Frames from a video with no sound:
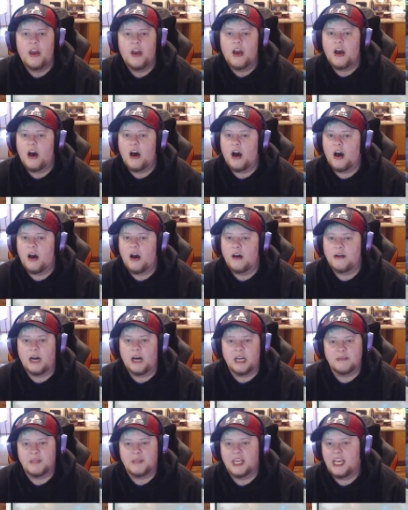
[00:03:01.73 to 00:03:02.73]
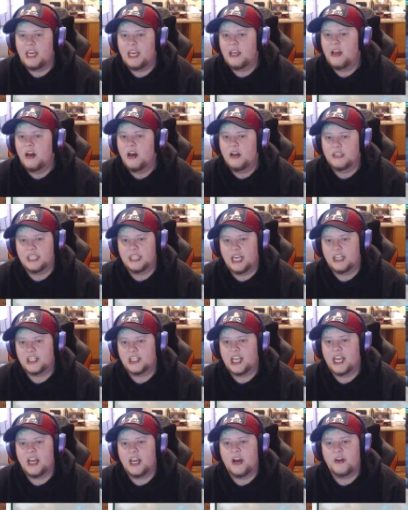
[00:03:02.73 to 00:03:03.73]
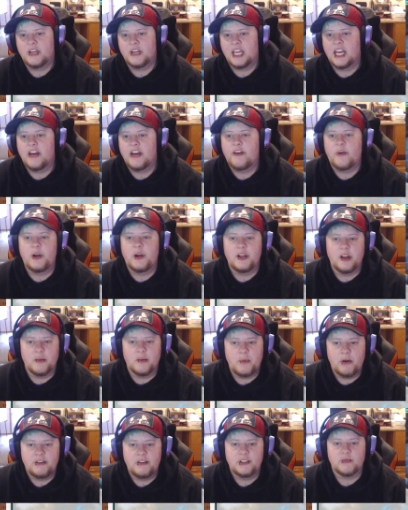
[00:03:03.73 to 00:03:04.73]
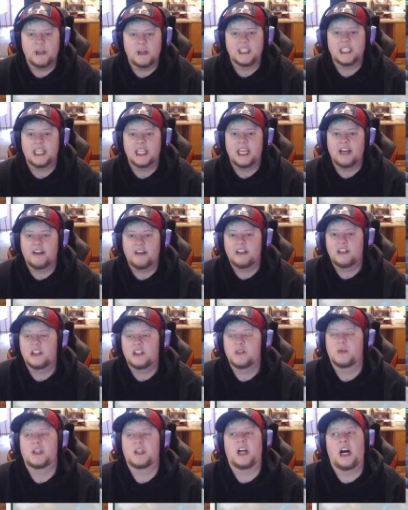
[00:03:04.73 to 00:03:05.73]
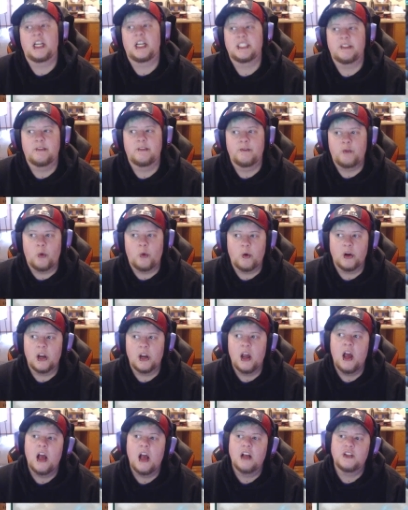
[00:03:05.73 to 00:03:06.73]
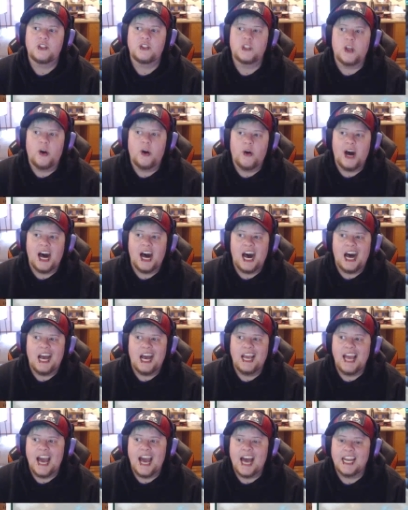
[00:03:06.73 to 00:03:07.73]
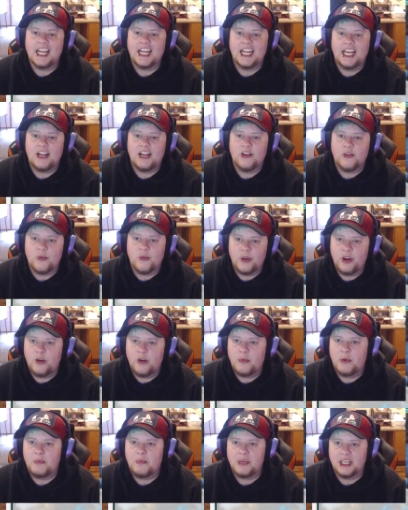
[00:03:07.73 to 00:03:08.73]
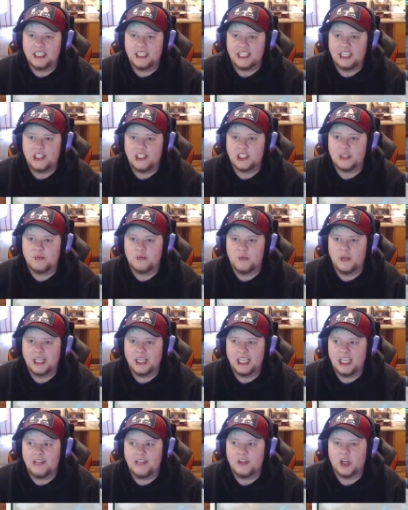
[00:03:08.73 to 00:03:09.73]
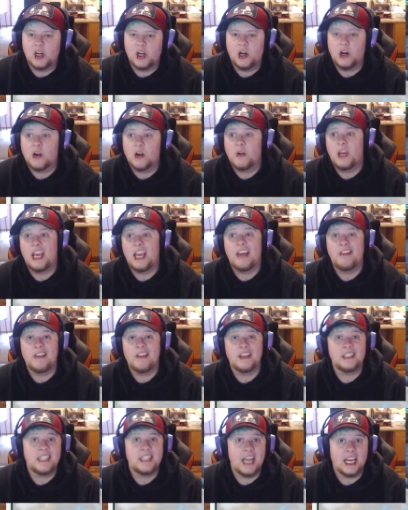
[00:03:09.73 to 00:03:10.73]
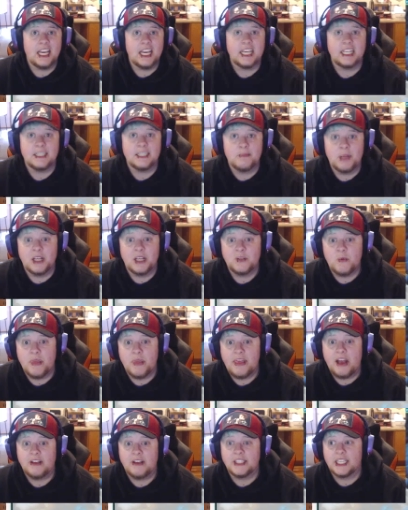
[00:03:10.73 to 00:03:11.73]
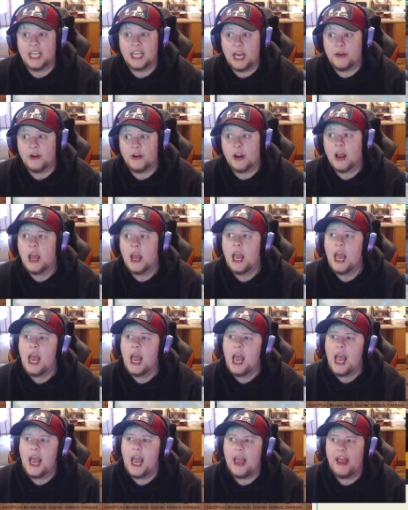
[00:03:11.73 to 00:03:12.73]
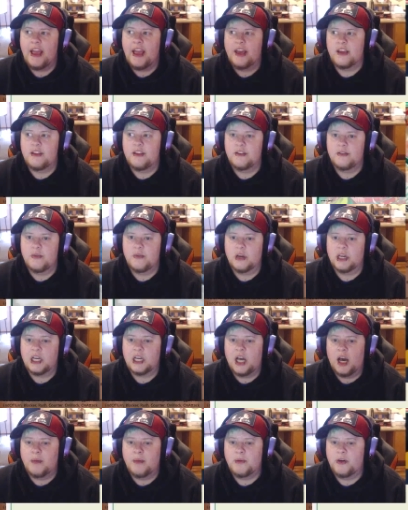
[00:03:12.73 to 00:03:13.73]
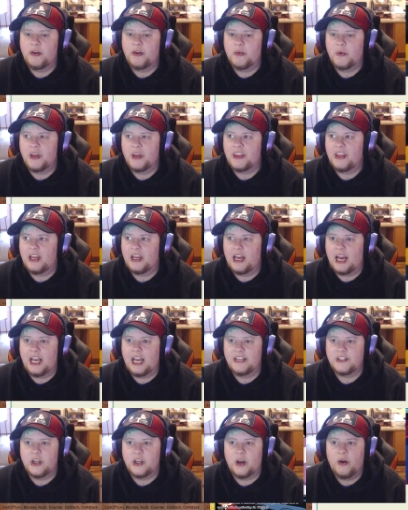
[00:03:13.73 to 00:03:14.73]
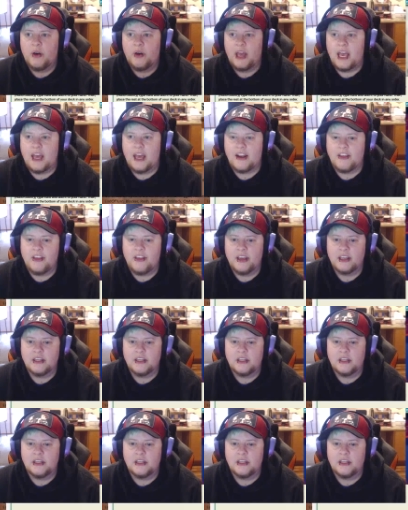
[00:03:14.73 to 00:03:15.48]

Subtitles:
On play /KO, KO one of your opponent's rested characters with a cost of 4. So I added in Ryuma because I just really love the card. In this deck, it gets plus 1000 counter, and comboed with Izo, and I think